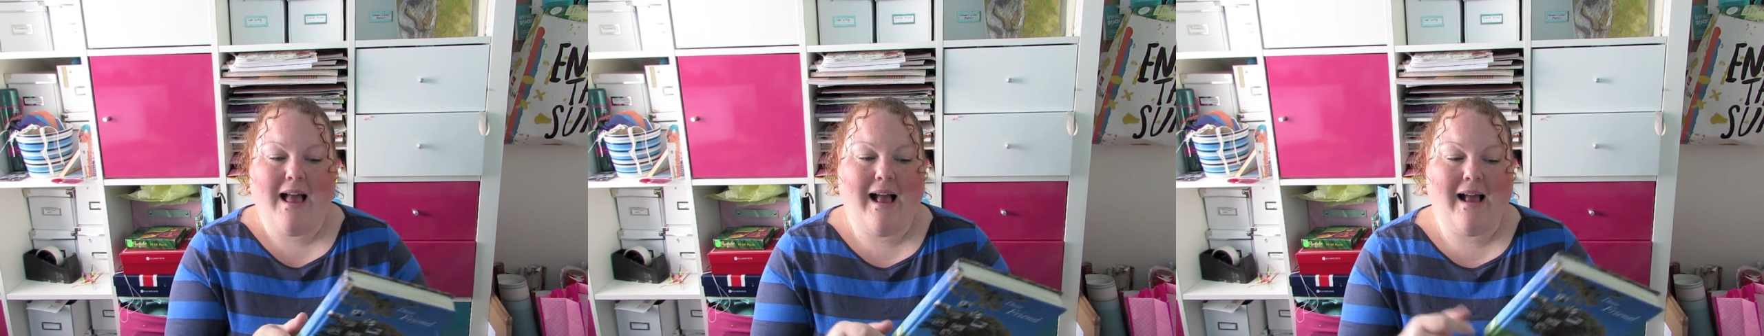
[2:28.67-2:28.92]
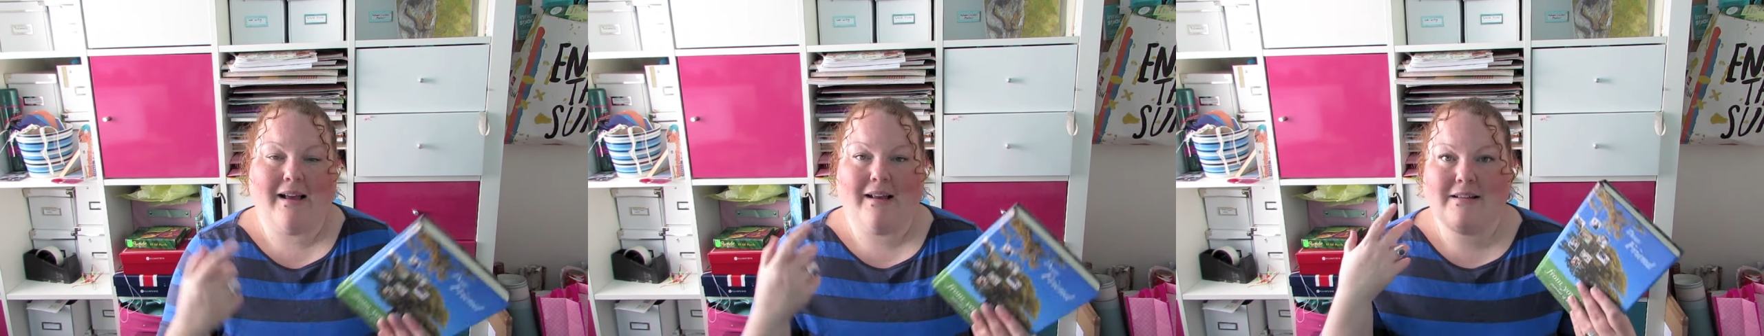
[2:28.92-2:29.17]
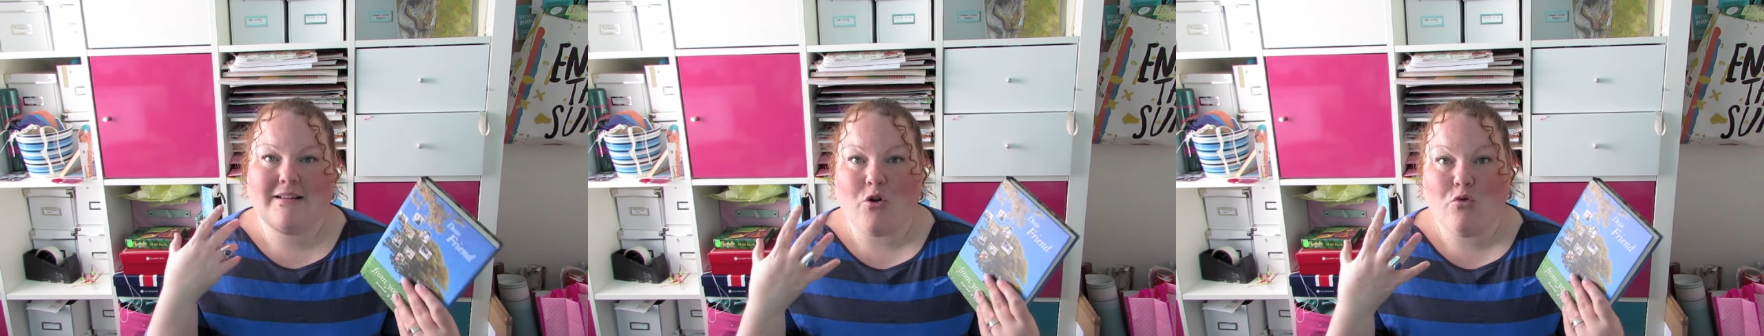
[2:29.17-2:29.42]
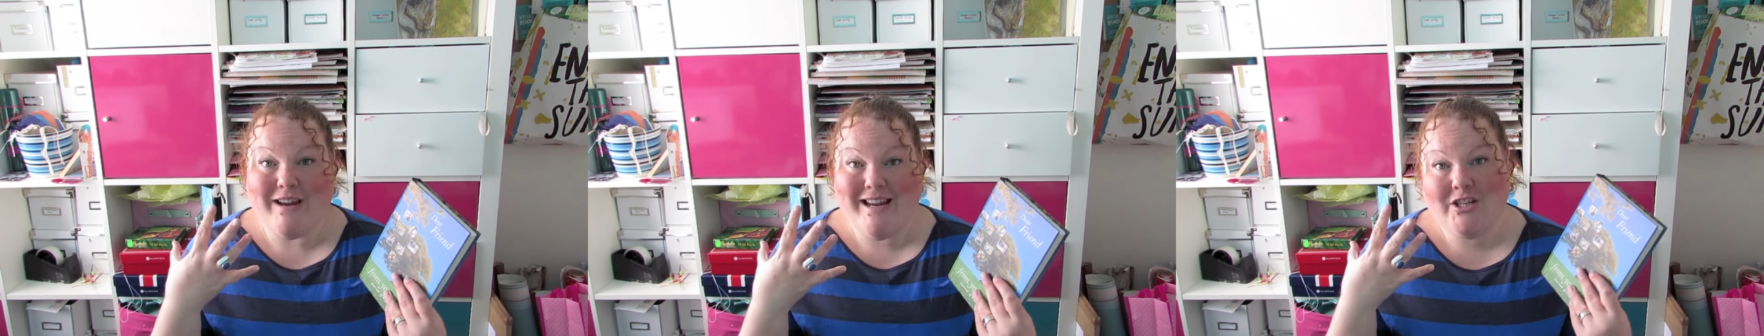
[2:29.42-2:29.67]
And
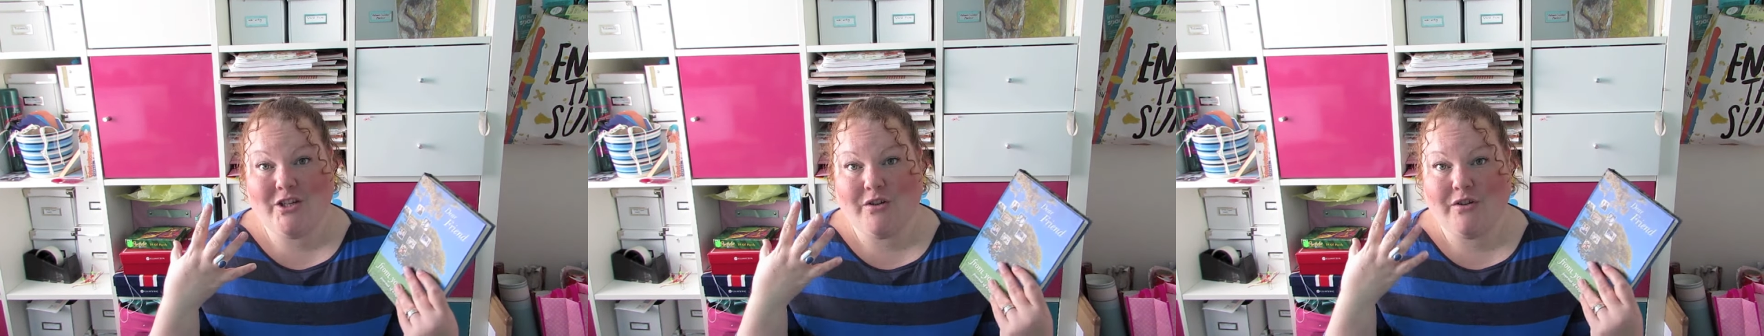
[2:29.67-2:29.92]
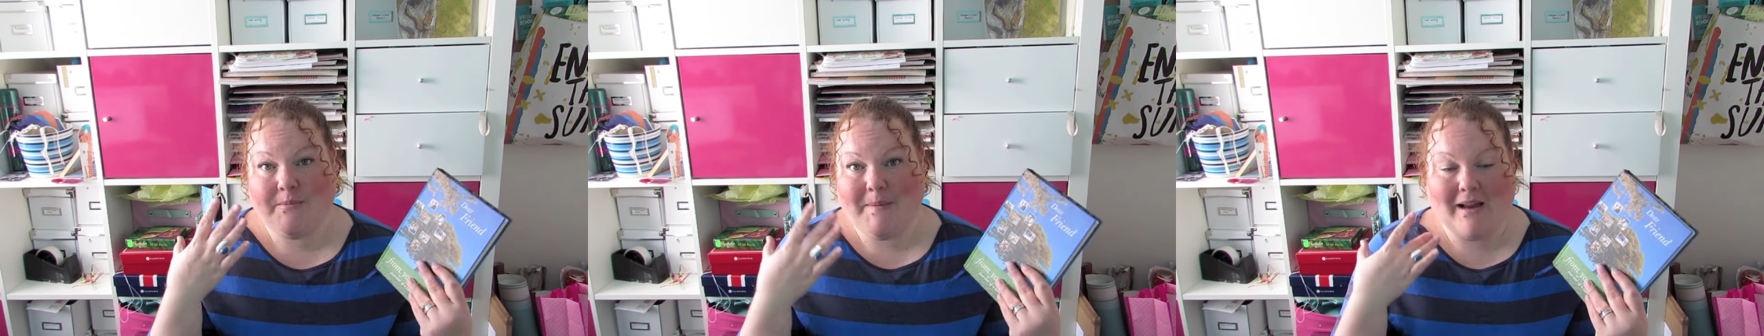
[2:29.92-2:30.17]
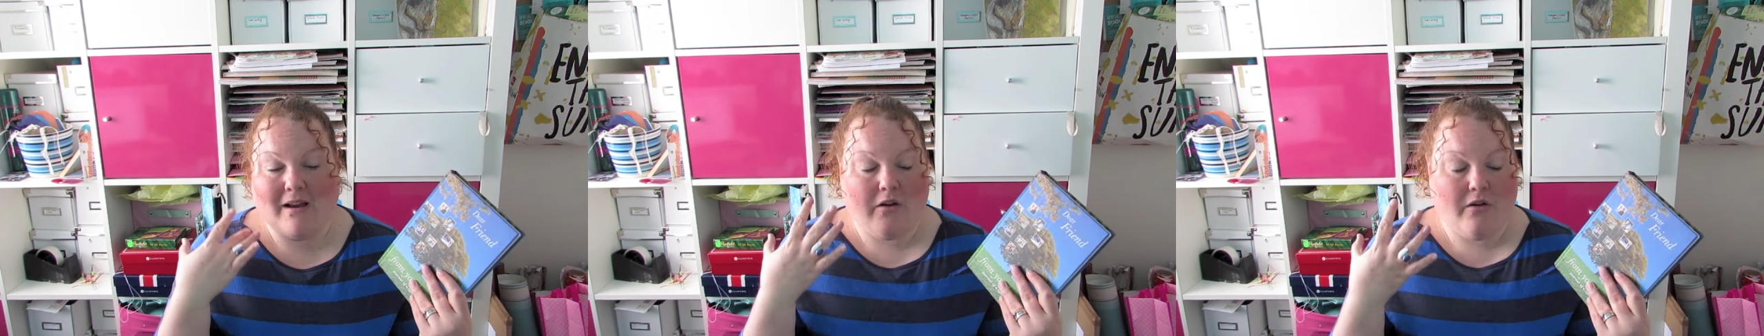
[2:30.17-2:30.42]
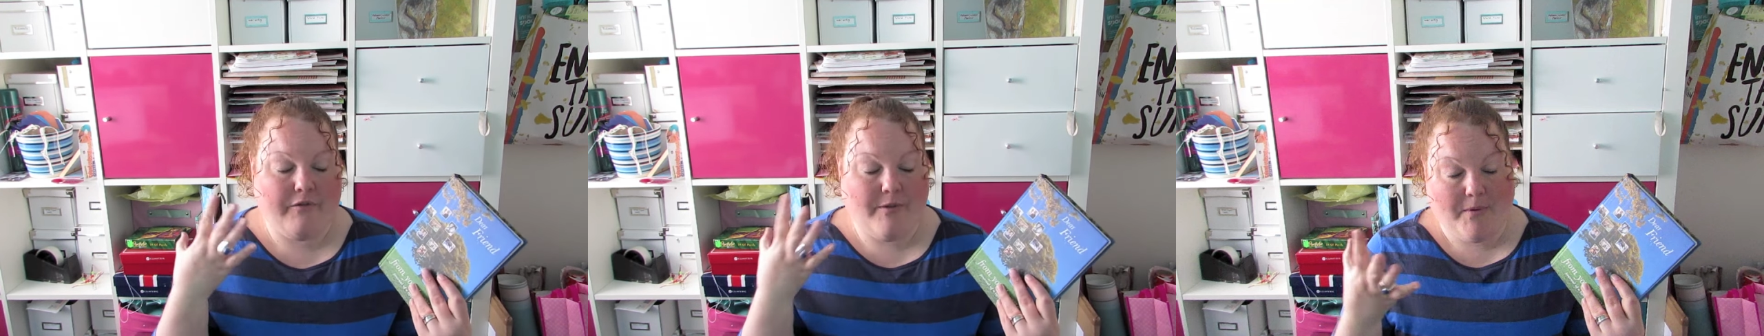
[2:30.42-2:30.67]
I'll read you the back
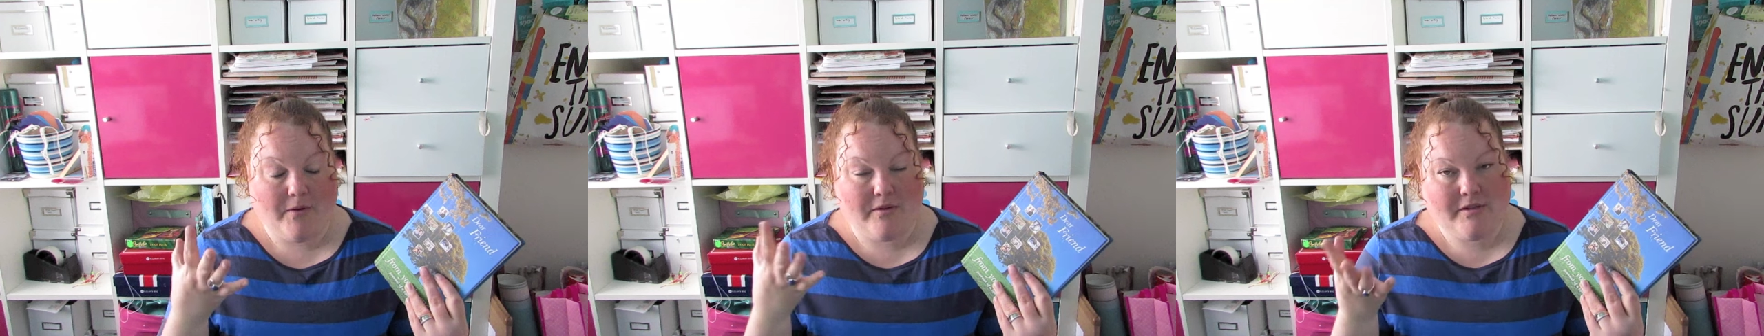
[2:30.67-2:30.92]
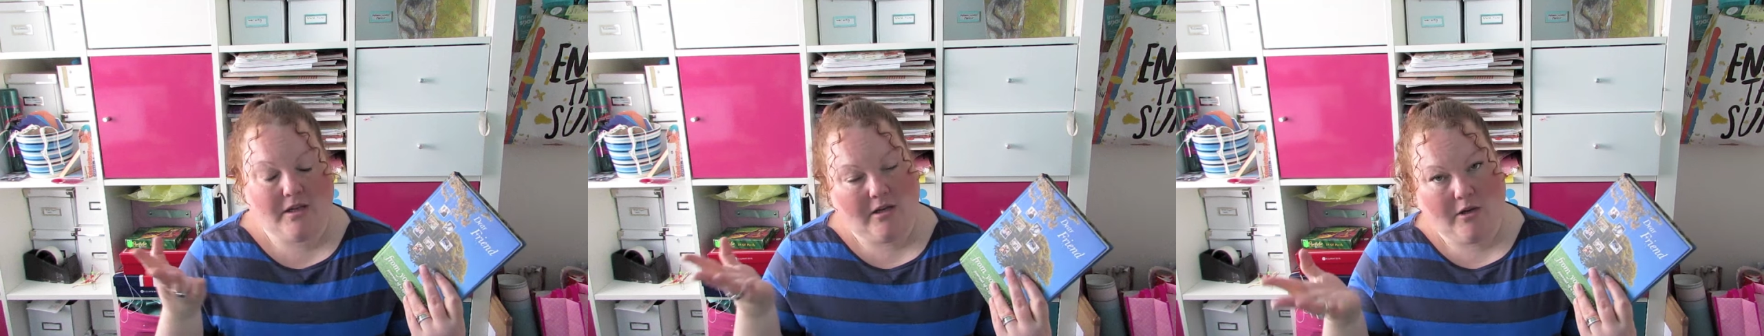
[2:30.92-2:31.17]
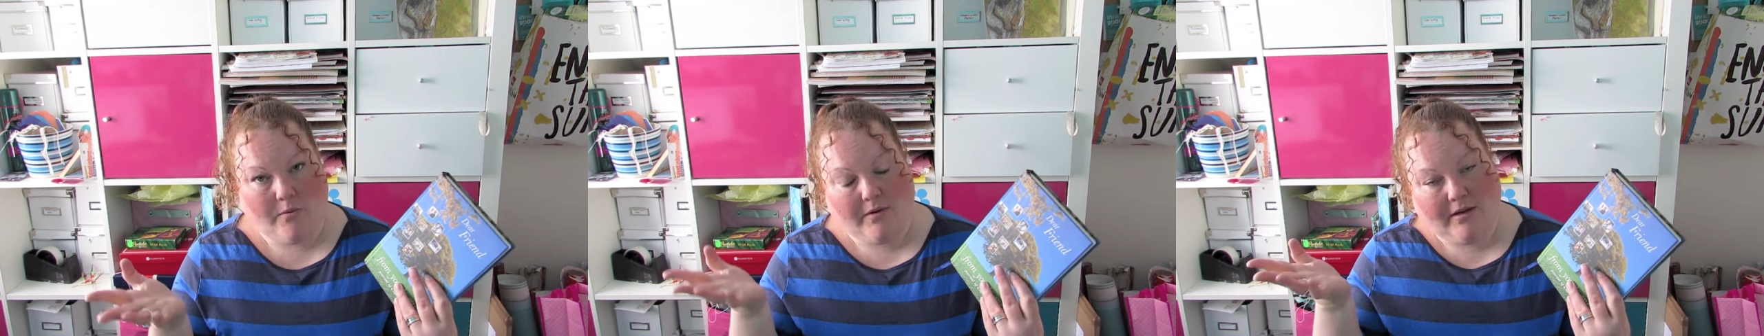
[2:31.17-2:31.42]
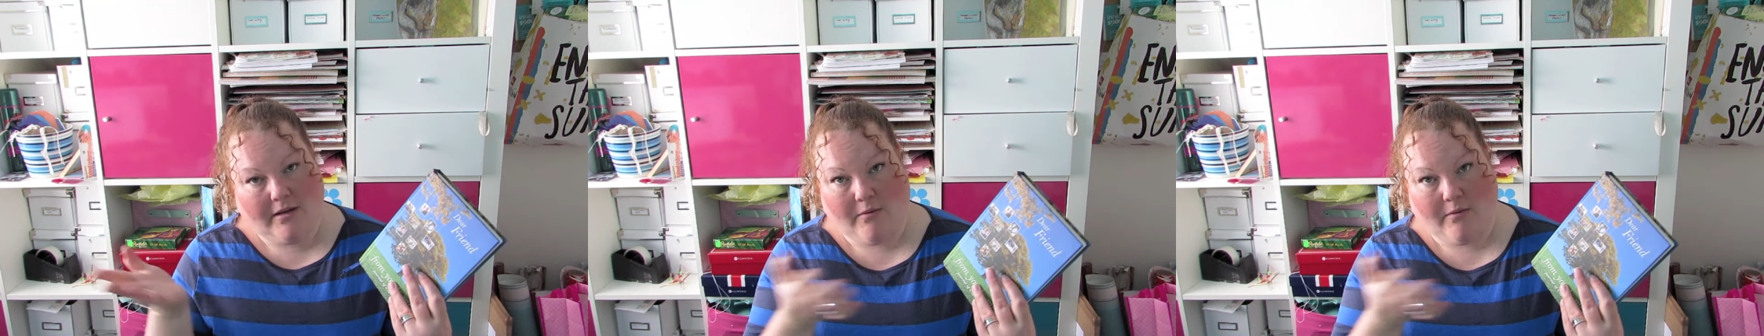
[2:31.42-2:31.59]
of the book so you know